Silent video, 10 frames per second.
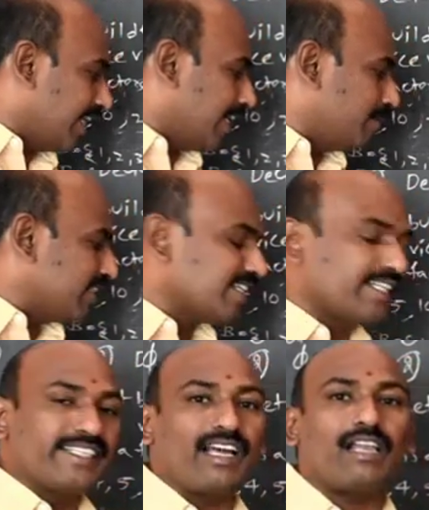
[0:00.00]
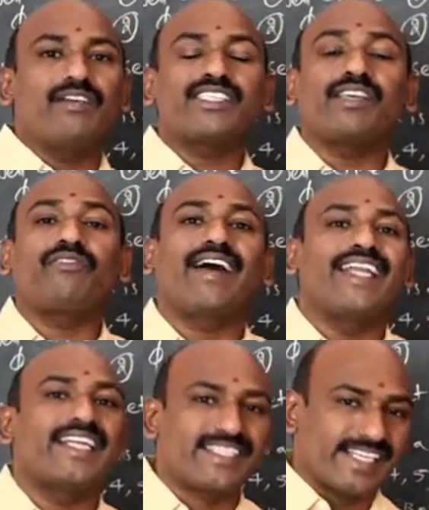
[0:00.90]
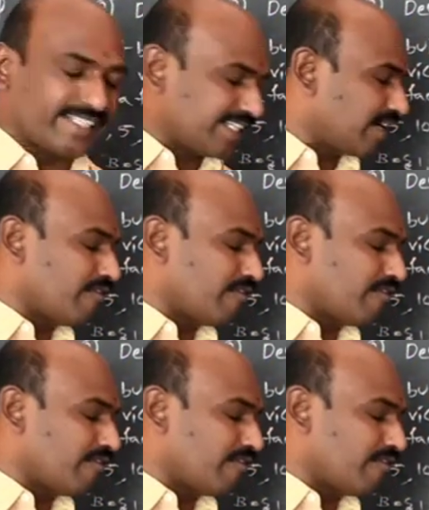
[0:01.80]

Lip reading: Empty set is always a finite set